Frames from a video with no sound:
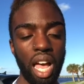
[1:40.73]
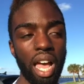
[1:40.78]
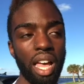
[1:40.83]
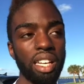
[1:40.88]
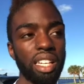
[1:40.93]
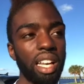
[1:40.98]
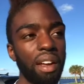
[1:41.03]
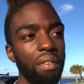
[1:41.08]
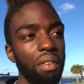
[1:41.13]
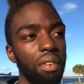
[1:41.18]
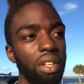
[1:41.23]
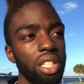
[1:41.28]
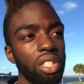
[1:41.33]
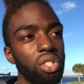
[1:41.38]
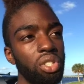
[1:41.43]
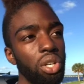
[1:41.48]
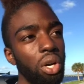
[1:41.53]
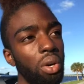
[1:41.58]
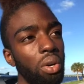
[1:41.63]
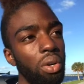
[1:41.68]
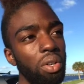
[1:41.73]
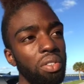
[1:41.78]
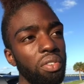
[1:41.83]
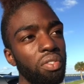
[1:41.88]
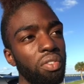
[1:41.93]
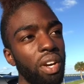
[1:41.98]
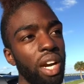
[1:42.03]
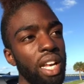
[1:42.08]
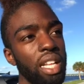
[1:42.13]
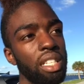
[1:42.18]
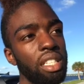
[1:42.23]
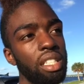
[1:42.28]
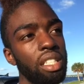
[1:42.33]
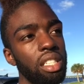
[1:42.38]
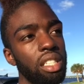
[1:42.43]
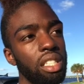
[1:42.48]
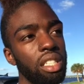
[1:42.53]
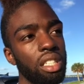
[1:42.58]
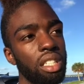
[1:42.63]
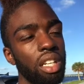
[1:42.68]
I'd never really told
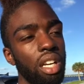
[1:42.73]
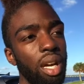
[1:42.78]
friends.